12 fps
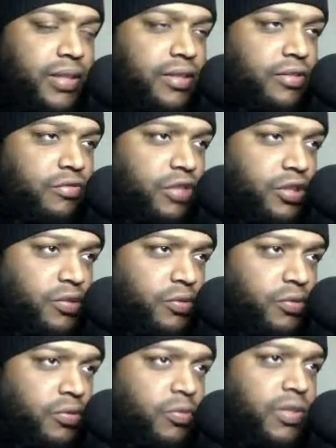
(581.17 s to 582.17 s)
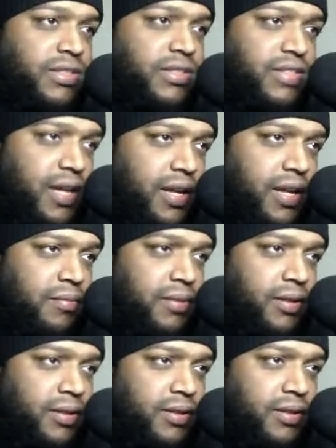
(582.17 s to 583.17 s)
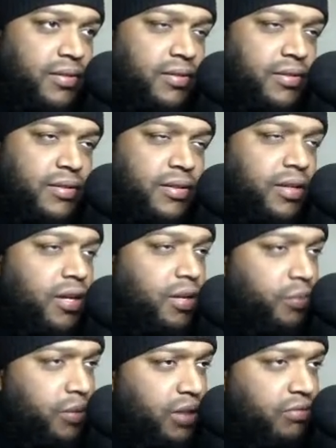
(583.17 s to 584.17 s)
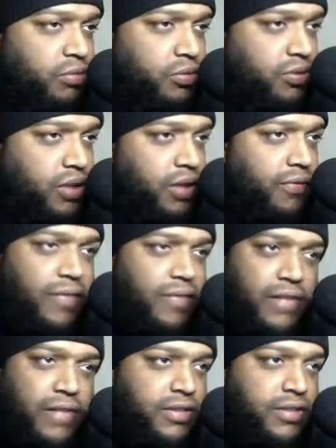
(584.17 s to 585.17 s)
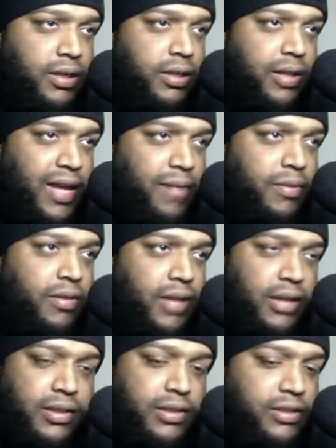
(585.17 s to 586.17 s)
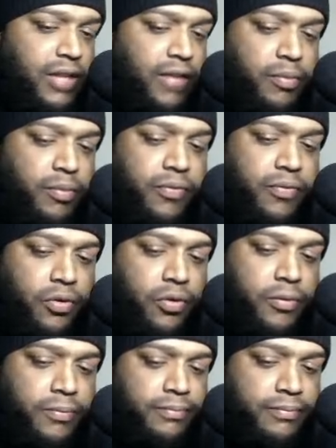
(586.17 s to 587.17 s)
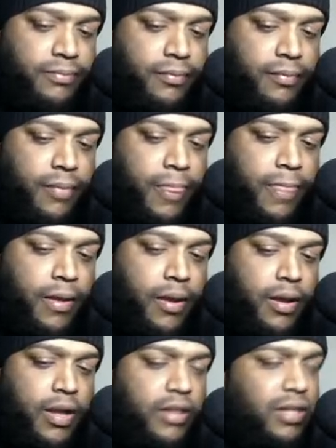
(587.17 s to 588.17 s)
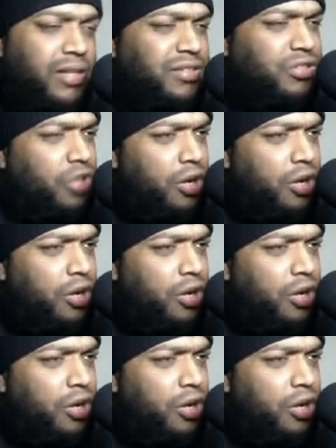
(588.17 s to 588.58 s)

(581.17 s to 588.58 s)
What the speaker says: the ritual with his name. Unbelievable stuff. I've never seen an alignment like this ever before. And then the star